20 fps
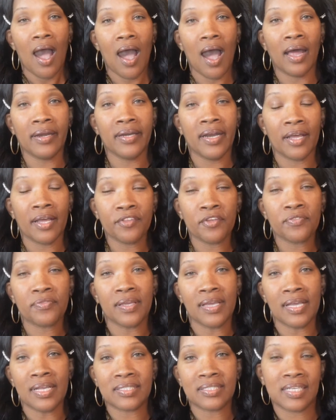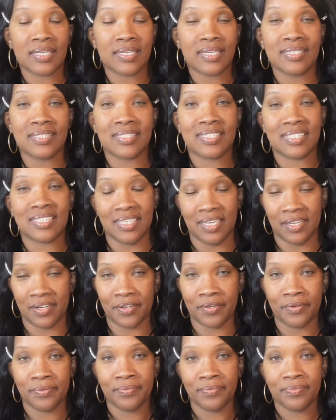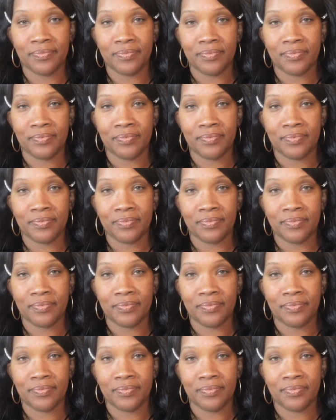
Another thing to consider